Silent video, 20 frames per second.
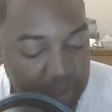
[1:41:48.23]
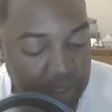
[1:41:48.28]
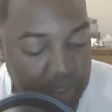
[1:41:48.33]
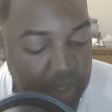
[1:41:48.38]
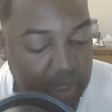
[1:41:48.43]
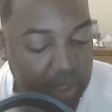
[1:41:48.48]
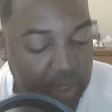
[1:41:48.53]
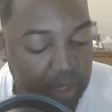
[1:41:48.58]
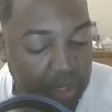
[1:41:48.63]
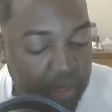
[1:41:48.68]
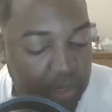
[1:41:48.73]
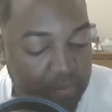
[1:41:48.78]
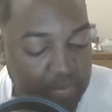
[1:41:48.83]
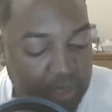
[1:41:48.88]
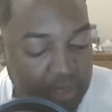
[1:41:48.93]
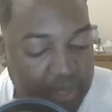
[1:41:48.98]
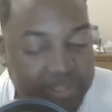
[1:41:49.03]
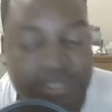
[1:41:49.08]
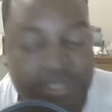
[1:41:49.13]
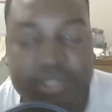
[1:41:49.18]

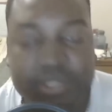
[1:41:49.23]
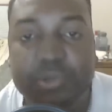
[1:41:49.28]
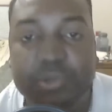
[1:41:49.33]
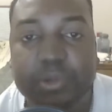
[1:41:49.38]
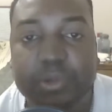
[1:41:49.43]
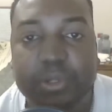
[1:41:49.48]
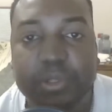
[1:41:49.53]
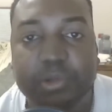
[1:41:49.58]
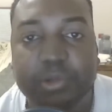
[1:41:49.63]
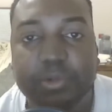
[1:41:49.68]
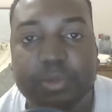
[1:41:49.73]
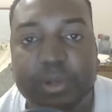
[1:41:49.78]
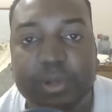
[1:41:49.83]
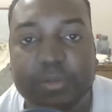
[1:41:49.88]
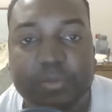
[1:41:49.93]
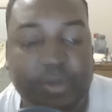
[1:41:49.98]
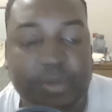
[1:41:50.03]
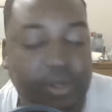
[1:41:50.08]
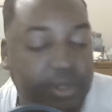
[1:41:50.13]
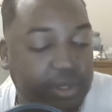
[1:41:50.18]
I did do a little bit
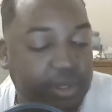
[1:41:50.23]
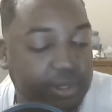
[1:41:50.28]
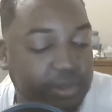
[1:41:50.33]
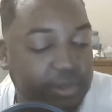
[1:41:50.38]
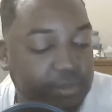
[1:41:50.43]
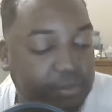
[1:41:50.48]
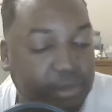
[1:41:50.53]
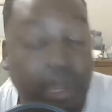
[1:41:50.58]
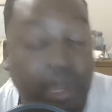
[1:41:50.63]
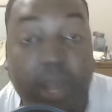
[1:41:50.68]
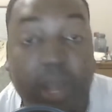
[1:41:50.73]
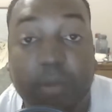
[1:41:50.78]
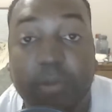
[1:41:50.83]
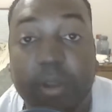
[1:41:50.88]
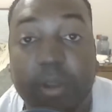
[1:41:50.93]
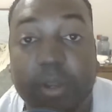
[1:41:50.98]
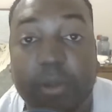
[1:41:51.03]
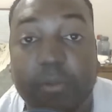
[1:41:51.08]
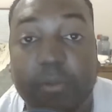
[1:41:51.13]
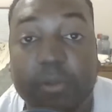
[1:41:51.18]
of blog
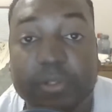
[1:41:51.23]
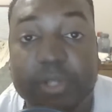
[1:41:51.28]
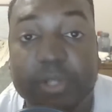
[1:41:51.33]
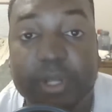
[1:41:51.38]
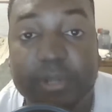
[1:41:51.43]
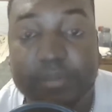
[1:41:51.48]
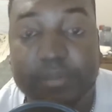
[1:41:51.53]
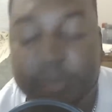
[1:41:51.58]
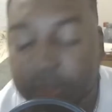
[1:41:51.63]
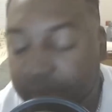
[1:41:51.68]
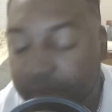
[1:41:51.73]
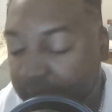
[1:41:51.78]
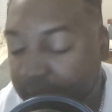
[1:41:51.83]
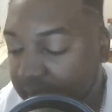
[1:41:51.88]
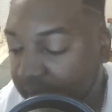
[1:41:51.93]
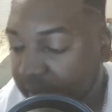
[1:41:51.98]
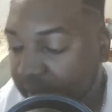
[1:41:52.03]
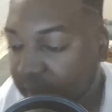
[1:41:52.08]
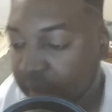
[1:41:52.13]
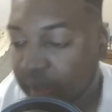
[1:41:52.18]
radio at one time,
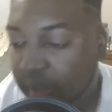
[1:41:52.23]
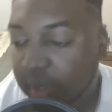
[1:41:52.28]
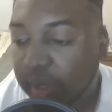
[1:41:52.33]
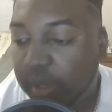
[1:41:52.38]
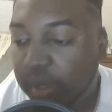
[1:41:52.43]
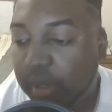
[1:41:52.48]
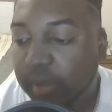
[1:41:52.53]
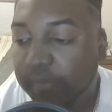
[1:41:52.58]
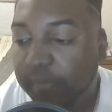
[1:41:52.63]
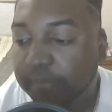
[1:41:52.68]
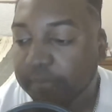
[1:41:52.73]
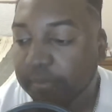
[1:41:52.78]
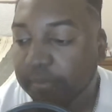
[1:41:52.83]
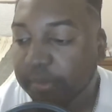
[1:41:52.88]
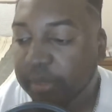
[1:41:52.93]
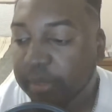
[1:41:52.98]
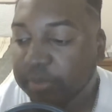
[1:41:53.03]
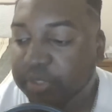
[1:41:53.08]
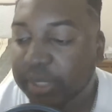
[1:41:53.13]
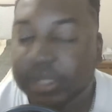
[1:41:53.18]

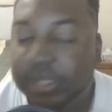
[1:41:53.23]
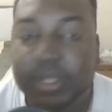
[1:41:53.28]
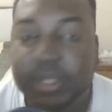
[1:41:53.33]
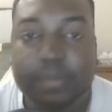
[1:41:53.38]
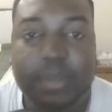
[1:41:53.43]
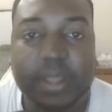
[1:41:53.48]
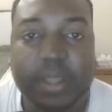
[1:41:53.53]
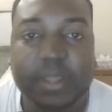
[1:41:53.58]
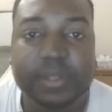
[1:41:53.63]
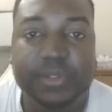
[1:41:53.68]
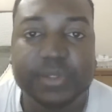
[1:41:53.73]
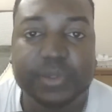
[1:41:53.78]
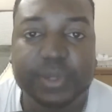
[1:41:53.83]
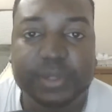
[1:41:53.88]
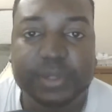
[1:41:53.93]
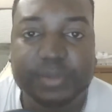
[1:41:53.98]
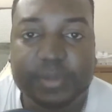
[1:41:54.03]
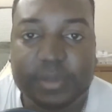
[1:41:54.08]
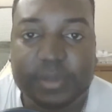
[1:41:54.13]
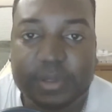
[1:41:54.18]
but I'm trying to get back into
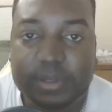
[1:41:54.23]
it.